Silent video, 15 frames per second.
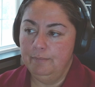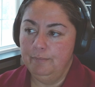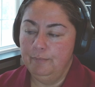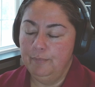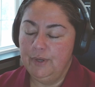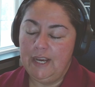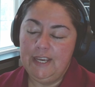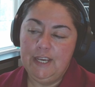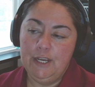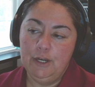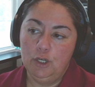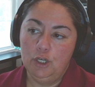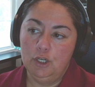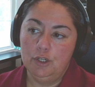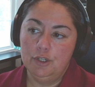when I hear
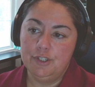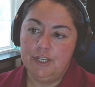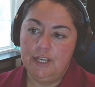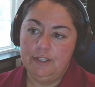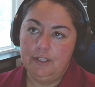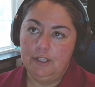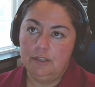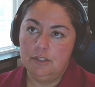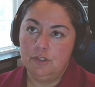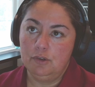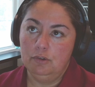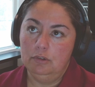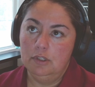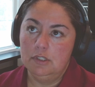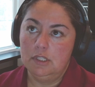her saying that this
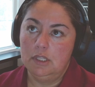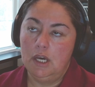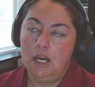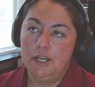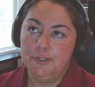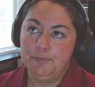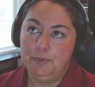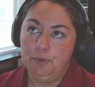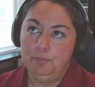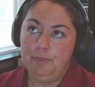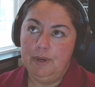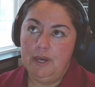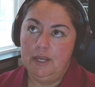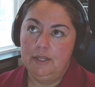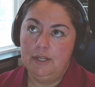girl is in the hospital
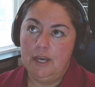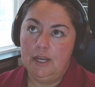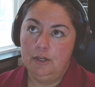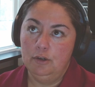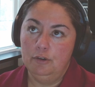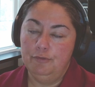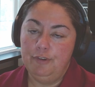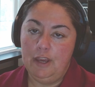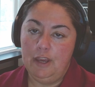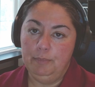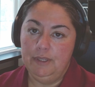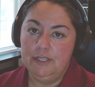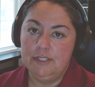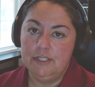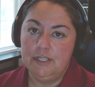bed and her
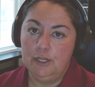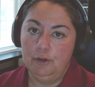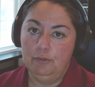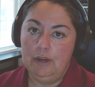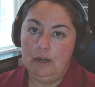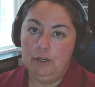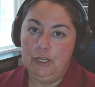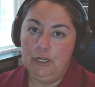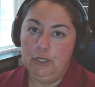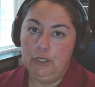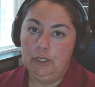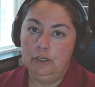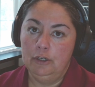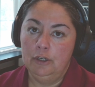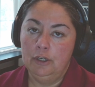family is sitting around
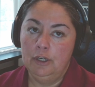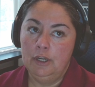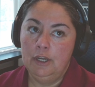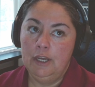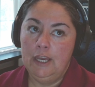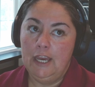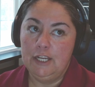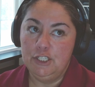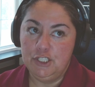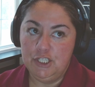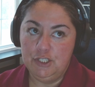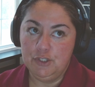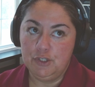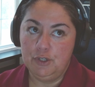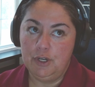here and
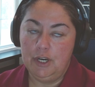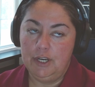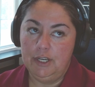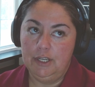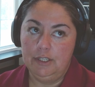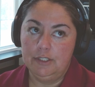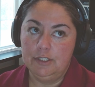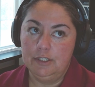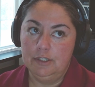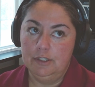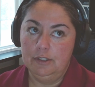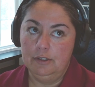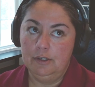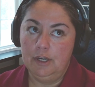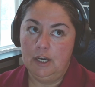she's crying to
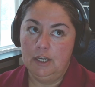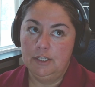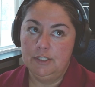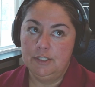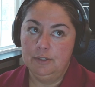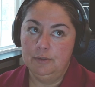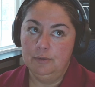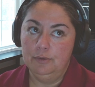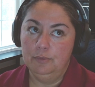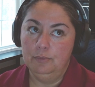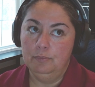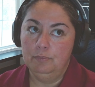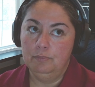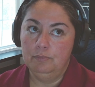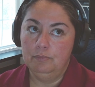God to
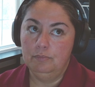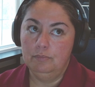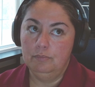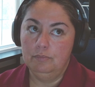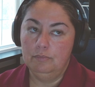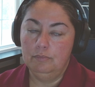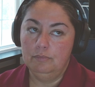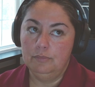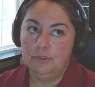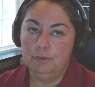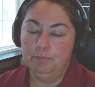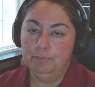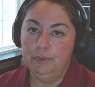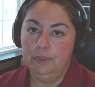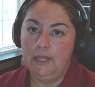
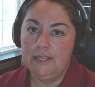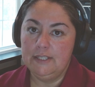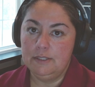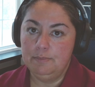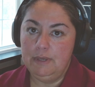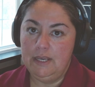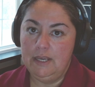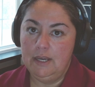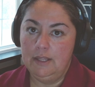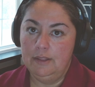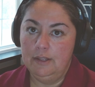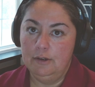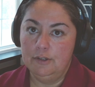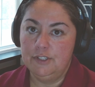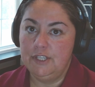bless me, and
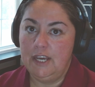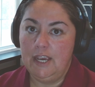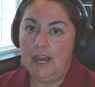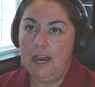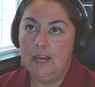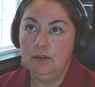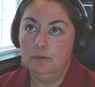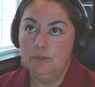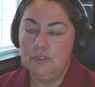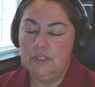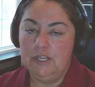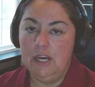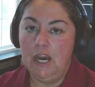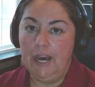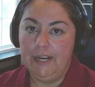they're saying, I don't see
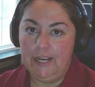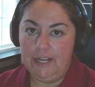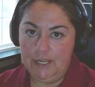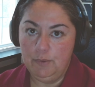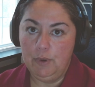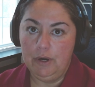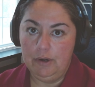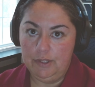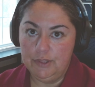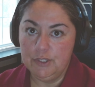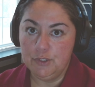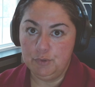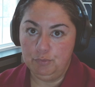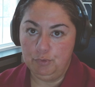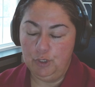God anywhere in
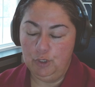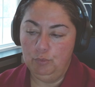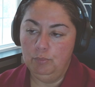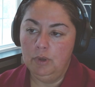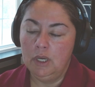this room,